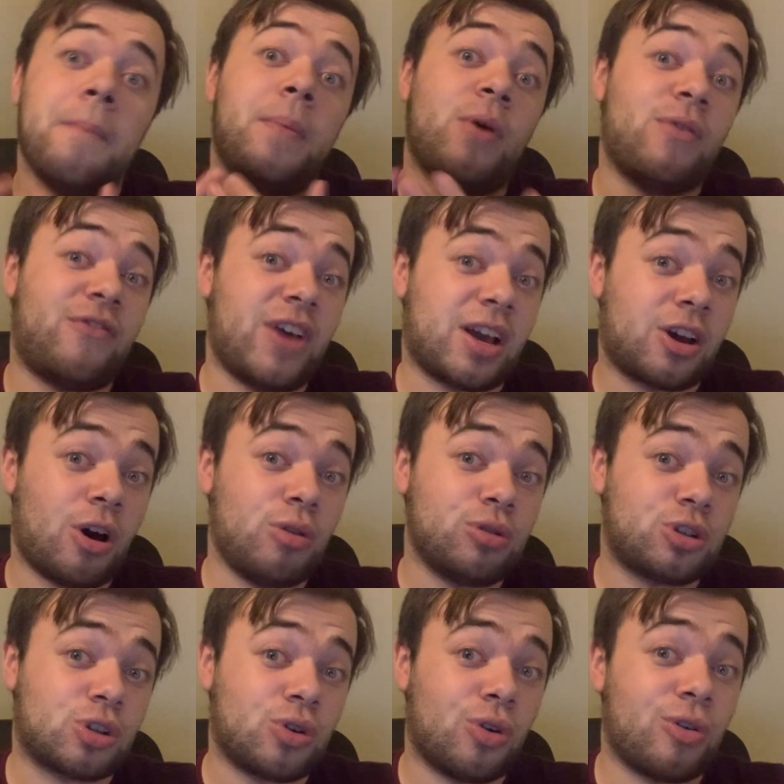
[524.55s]
But with their goal
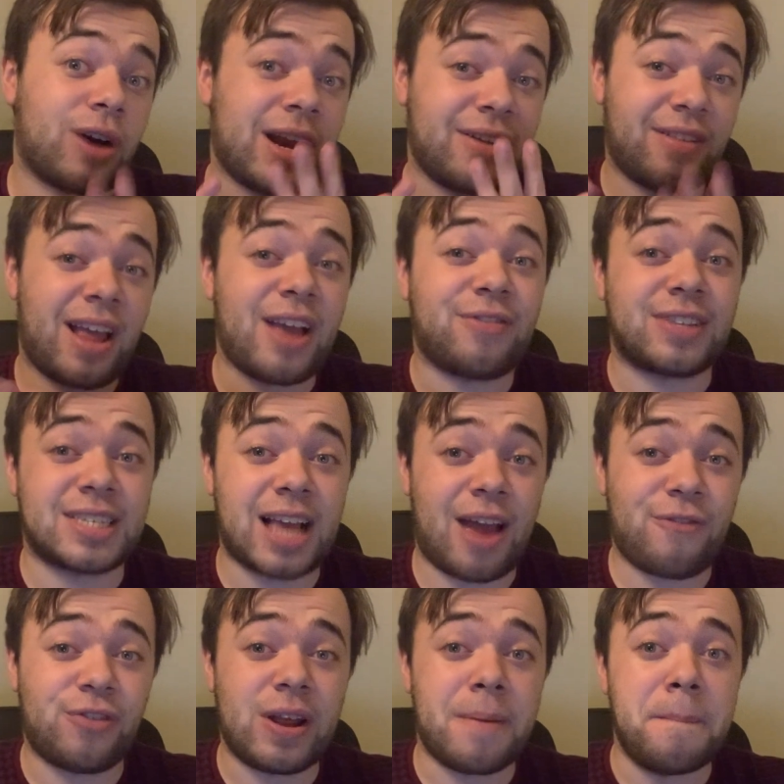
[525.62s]
scoring, they've
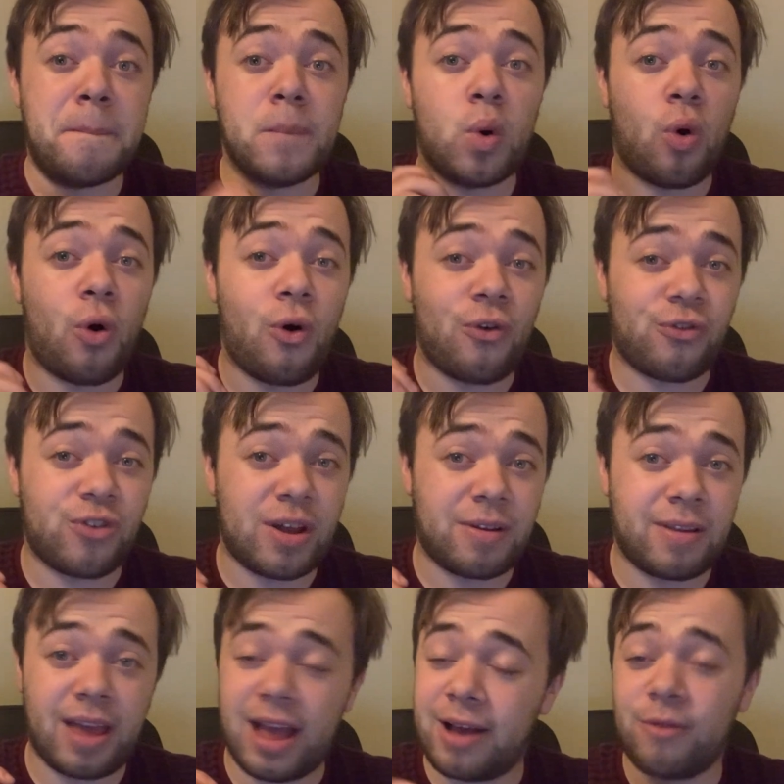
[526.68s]
definitely more
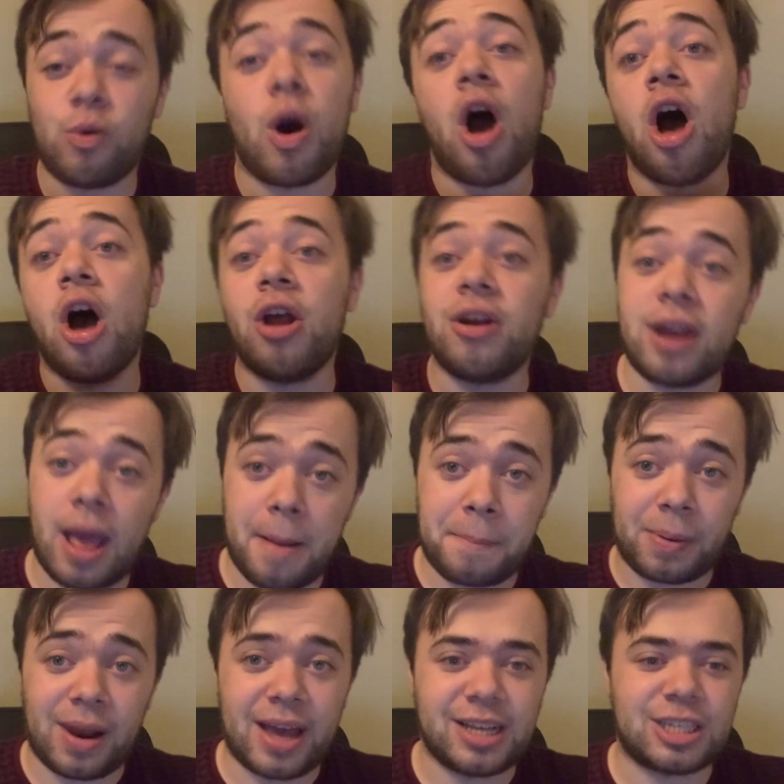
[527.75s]
than earn their
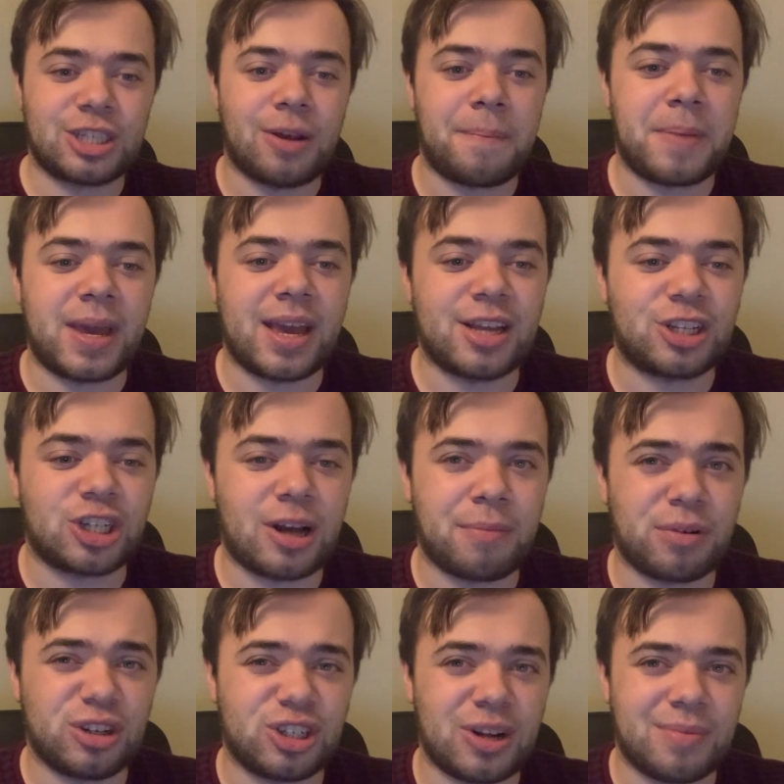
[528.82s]
place to be a
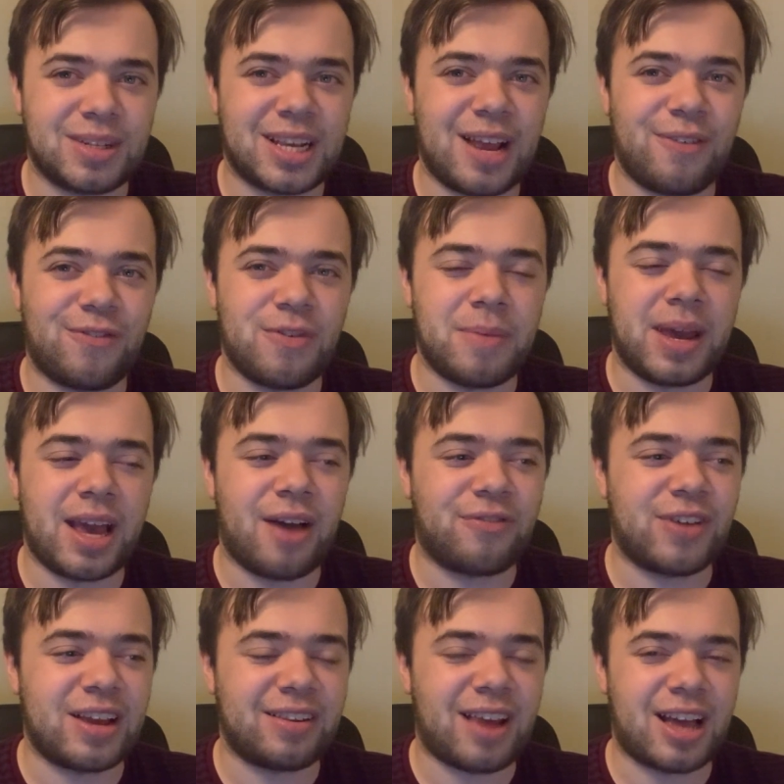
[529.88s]
Championship team for me. I
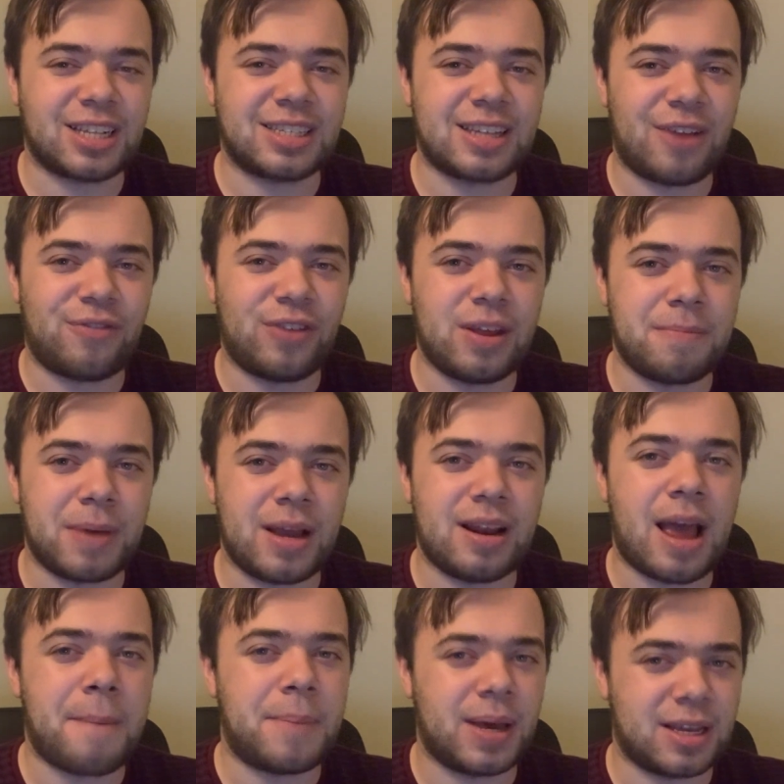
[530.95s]
think that's definitely been
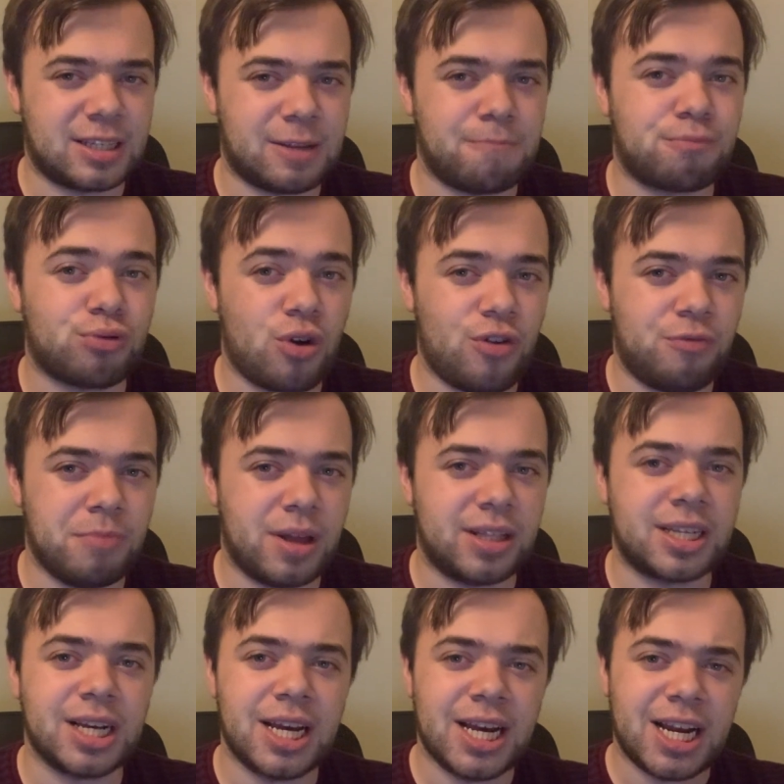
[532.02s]
their biggest
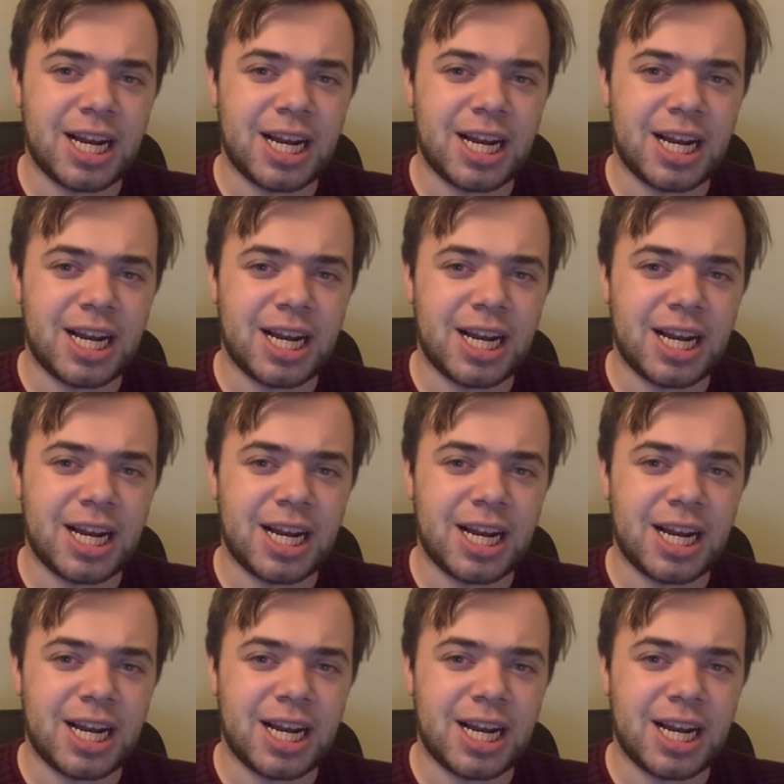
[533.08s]
improvement.